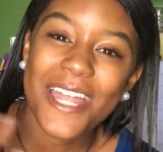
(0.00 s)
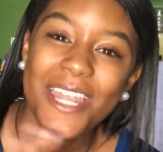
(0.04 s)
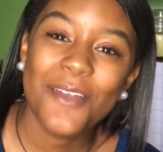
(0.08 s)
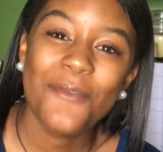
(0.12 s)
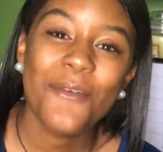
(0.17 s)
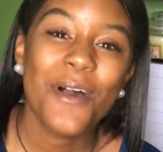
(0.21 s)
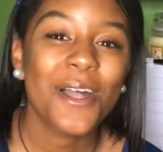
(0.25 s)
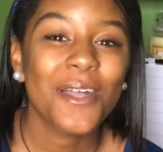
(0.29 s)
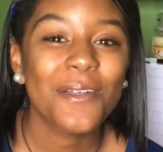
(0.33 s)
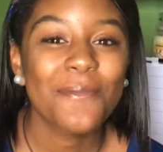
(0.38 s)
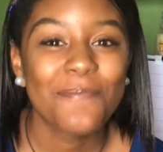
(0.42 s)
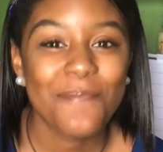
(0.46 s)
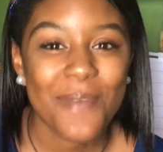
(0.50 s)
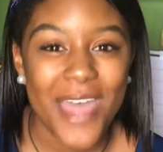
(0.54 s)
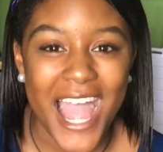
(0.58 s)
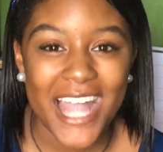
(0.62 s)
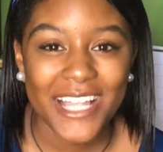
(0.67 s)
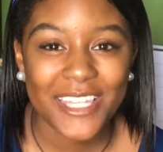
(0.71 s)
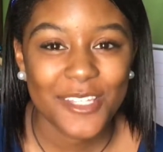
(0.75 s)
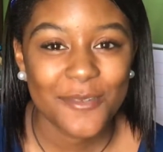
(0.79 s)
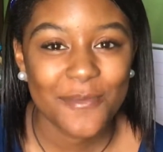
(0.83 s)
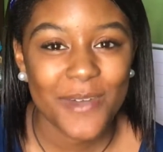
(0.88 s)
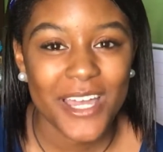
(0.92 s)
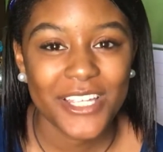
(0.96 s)
everybody, welcome
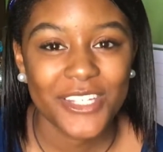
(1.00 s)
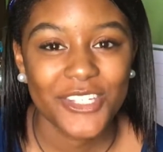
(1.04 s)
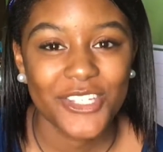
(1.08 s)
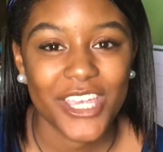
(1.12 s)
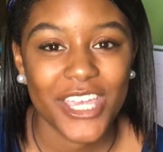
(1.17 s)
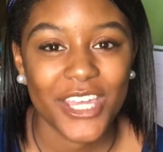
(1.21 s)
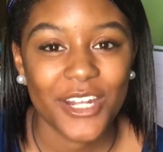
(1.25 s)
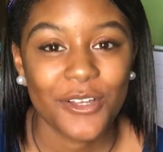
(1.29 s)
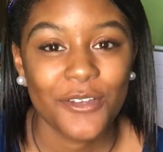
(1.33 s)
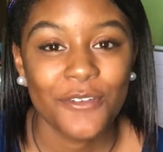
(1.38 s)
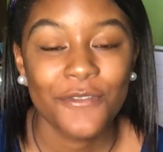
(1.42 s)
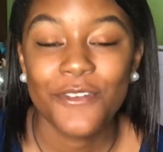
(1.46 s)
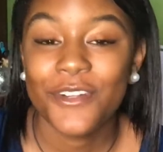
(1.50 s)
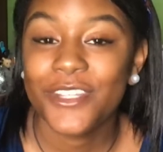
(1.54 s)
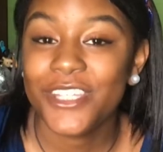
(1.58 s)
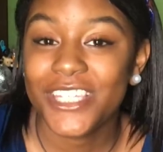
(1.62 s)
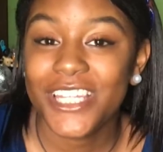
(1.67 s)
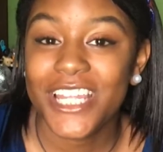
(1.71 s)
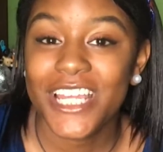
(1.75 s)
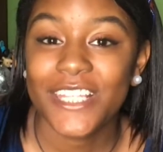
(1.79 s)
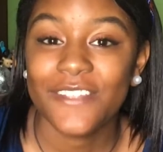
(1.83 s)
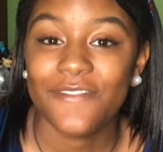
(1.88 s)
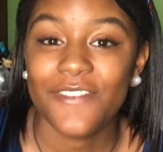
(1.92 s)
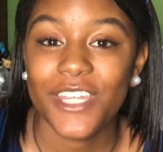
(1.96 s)
back to my channel. For
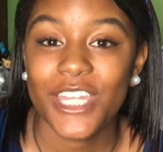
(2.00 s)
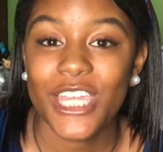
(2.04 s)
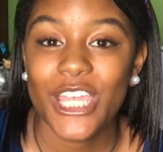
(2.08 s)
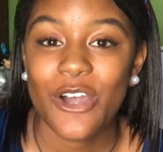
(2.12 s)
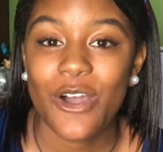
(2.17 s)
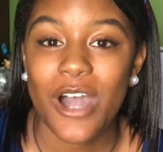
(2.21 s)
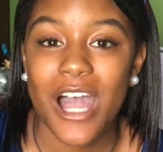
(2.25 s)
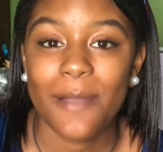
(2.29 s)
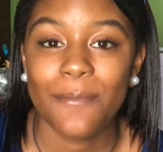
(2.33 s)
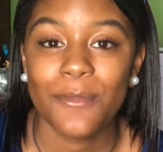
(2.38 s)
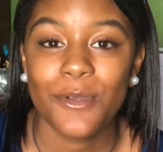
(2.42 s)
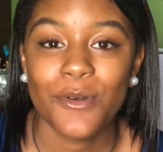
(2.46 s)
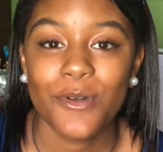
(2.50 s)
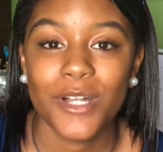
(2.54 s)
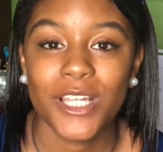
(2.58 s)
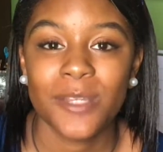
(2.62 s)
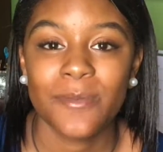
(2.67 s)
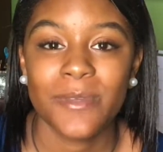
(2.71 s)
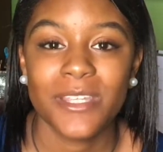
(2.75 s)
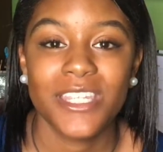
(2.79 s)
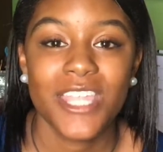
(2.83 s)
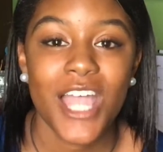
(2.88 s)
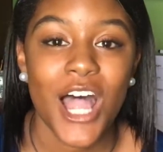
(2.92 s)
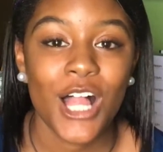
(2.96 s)
today's video, I'm going
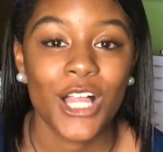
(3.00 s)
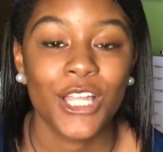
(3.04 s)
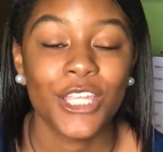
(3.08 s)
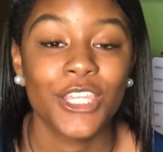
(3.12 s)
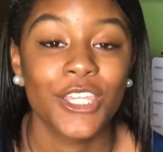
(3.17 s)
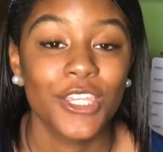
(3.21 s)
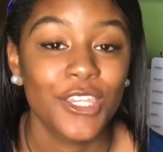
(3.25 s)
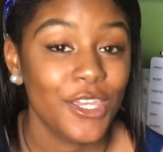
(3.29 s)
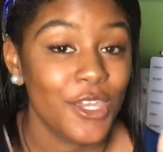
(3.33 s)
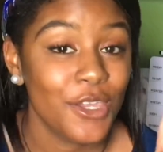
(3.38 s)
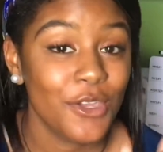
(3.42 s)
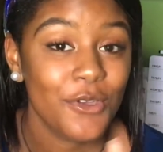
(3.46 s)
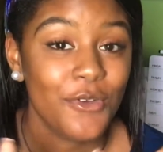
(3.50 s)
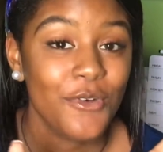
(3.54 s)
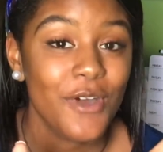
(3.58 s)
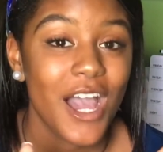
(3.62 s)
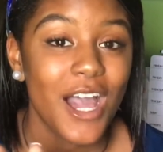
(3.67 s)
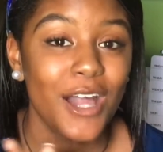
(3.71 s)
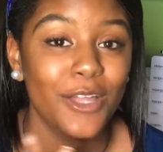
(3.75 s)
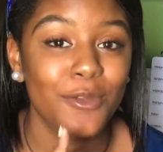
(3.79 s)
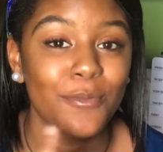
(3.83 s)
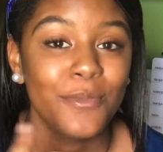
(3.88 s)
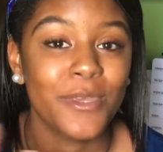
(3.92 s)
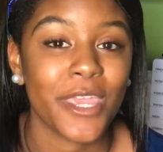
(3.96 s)
to be telling you
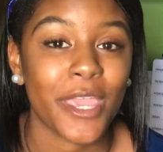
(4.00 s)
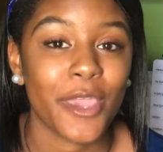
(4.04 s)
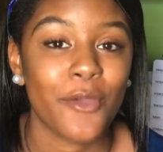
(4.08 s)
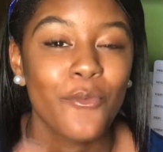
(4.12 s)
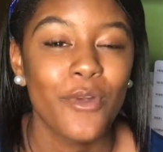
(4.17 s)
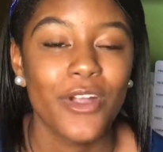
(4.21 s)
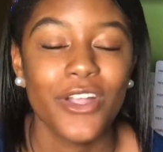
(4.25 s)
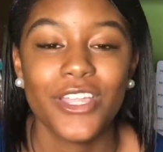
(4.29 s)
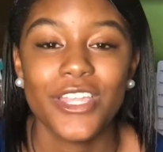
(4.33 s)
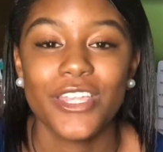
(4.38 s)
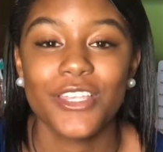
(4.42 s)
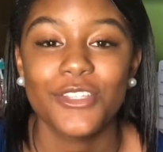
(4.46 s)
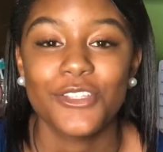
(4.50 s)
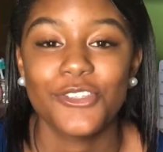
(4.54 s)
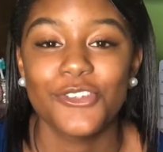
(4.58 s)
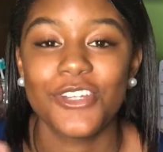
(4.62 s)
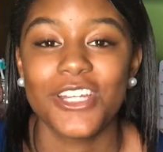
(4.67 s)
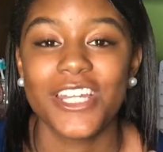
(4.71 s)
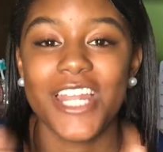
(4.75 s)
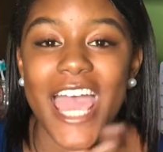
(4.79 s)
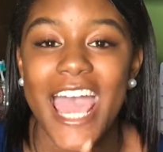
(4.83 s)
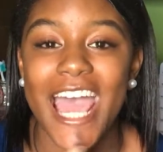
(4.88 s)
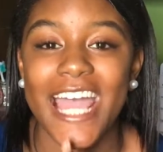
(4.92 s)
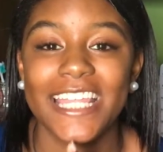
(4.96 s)
how to be a working
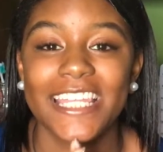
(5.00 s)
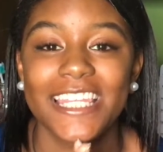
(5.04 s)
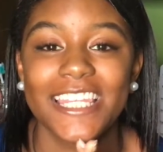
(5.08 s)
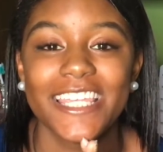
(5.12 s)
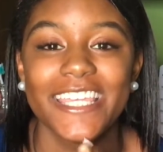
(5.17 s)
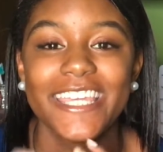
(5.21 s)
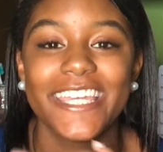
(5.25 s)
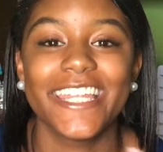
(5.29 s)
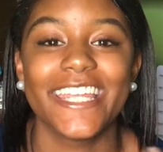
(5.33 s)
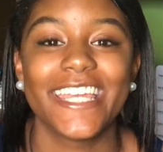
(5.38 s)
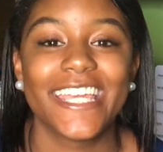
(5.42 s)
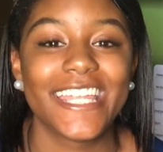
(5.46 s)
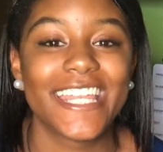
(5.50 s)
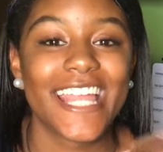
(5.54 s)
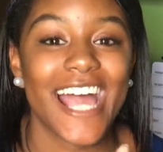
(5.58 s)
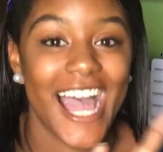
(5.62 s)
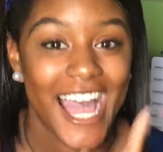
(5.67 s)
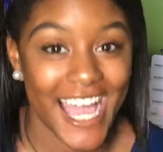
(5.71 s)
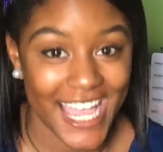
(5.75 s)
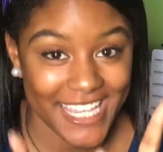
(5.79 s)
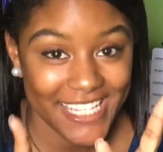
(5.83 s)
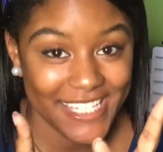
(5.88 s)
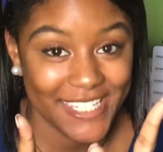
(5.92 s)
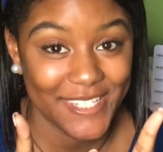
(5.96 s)
student athlete in
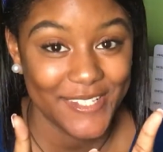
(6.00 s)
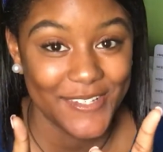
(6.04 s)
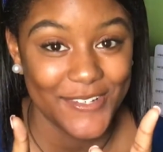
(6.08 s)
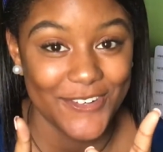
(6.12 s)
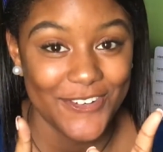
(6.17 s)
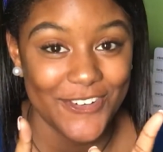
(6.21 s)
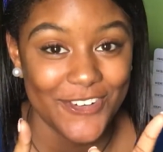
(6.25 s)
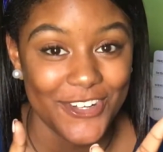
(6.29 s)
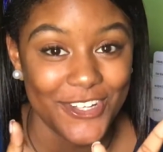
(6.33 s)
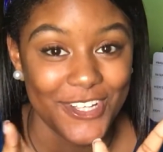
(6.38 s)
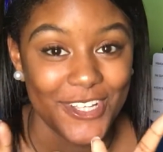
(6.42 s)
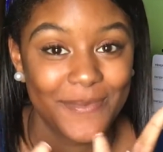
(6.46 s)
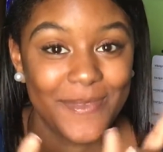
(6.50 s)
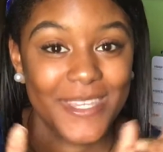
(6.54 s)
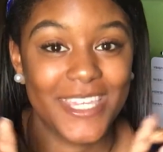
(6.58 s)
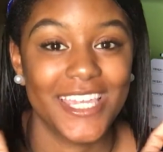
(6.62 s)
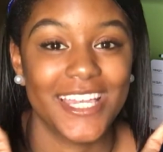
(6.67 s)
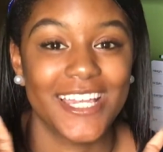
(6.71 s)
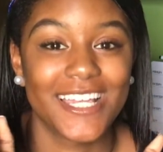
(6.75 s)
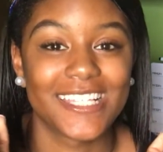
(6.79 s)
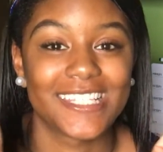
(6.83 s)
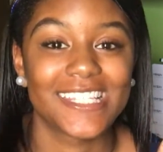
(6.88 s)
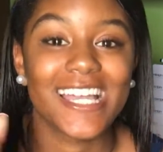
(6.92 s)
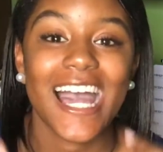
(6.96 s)
high school
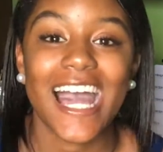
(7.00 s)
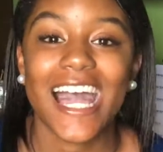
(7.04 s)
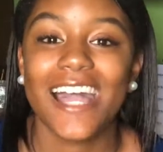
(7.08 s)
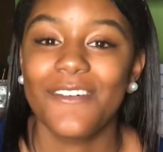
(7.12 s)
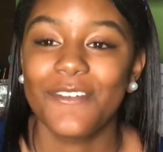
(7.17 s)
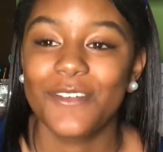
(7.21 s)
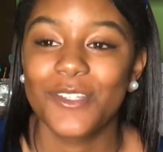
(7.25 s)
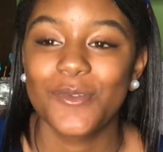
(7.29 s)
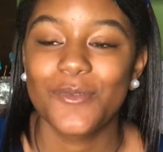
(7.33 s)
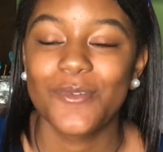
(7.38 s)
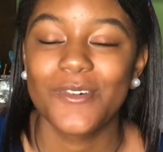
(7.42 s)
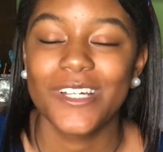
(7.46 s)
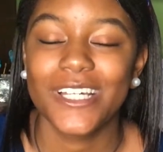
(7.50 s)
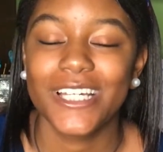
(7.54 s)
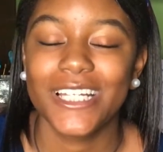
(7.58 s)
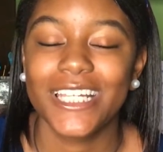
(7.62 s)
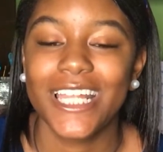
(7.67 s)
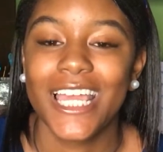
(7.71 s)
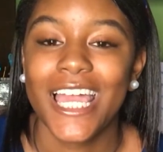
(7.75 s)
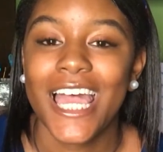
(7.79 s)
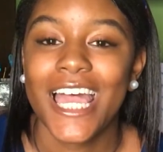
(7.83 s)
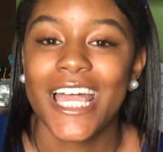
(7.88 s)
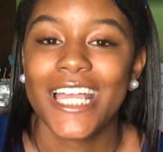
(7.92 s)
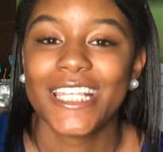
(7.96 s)
because I was
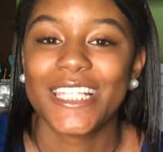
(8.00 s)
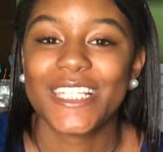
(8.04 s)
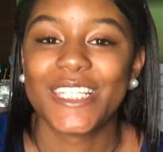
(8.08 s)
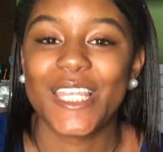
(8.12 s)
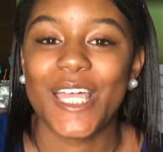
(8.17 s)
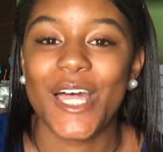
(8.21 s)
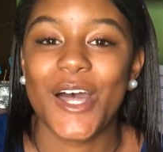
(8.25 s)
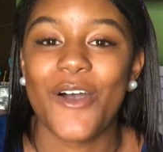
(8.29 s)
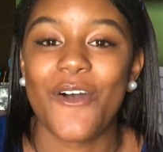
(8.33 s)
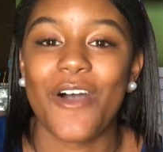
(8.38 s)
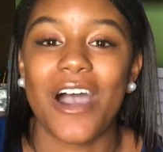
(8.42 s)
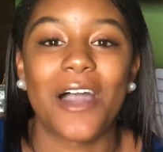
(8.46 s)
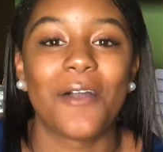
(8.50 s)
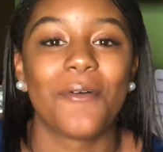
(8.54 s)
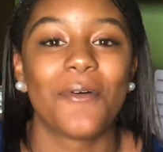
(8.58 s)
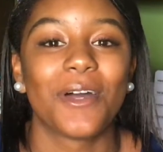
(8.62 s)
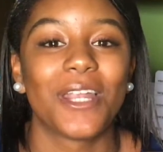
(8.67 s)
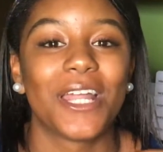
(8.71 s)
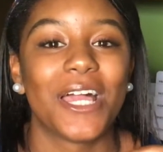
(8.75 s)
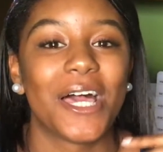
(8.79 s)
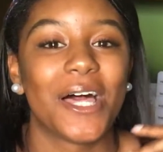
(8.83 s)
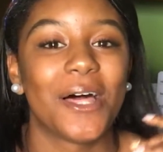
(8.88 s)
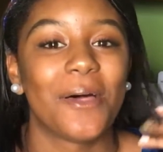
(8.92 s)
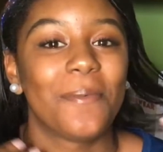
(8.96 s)
one, so I
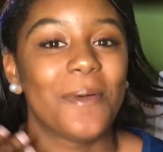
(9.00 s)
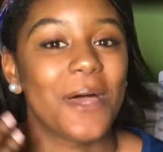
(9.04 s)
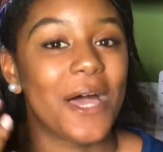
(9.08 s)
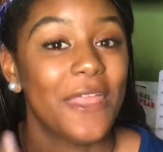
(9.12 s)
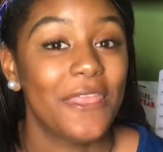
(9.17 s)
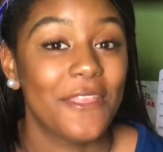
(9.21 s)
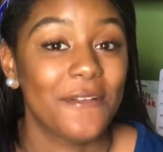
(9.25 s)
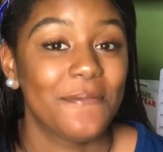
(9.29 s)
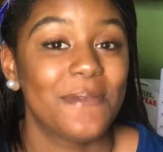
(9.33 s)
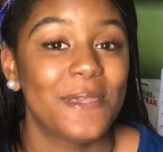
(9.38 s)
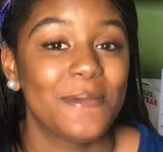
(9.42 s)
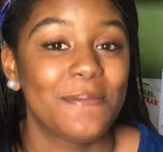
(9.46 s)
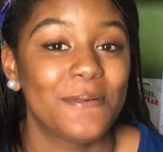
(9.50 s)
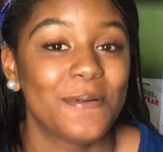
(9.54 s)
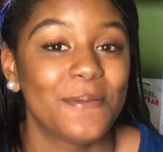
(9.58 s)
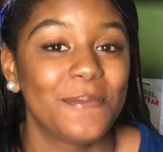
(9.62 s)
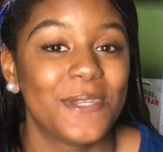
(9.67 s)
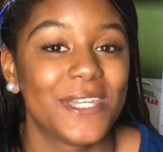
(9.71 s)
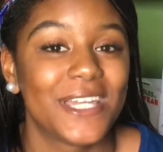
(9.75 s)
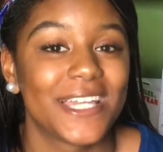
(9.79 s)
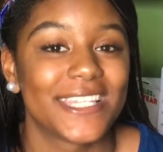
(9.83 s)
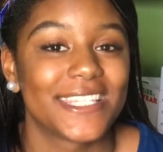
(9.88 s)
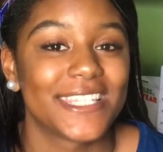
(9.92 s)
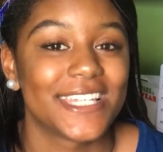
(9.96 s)
want to help other people
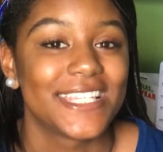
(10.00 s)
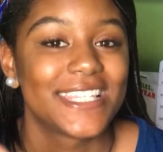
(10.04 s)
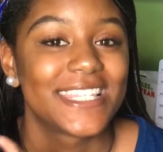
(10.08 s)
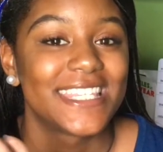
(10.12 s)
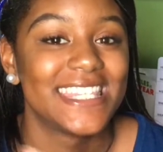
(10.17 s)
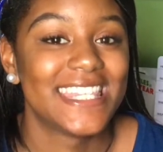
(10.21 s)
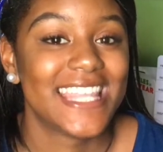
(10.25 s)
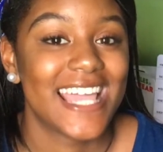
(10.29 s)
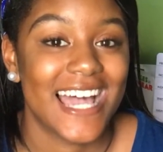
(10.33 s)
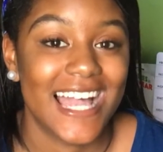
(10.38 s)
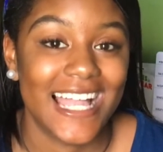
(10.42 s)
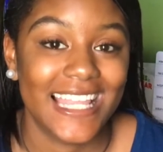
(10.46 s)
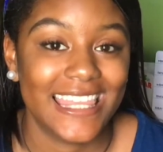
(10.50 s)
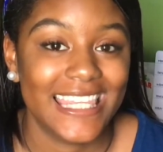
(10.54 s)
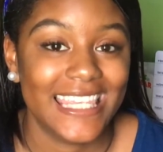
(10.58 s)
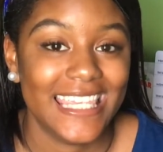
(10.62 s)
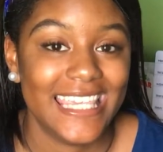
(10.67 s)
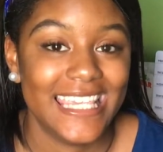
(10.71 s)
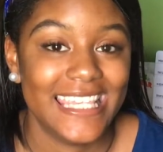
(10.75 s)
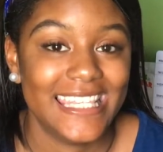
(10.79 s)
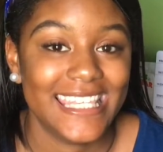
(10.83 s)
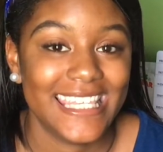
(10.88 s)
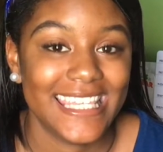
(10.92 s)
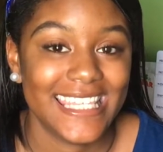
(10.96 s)
because it's not the
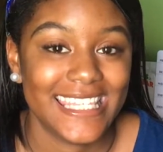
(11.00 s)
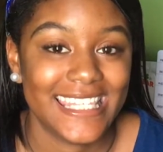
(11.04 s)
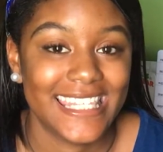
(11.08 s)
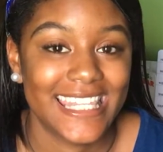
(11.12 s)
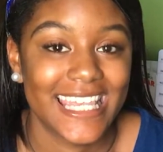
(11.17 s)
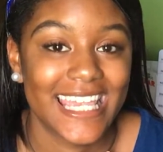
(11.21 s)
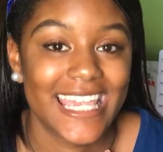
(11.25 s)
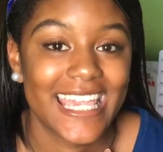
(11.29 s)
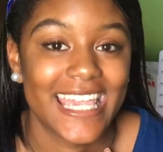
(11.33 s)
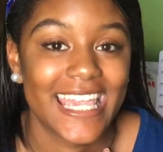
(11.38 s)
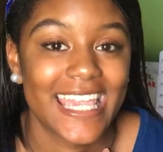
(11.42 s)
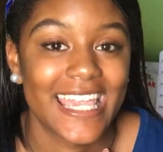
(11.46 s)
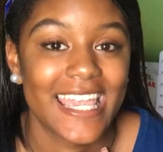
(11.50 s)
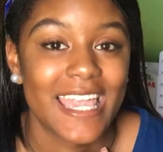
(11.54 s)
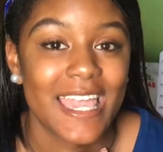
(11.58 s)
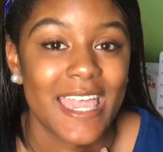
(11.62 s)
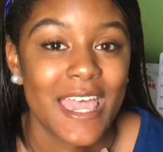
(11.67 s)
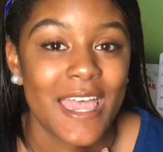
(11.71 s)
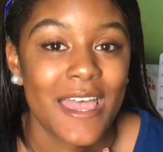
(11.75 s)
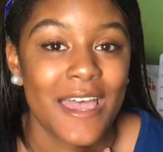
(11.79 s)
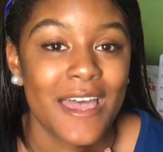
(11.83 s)
easiest thing.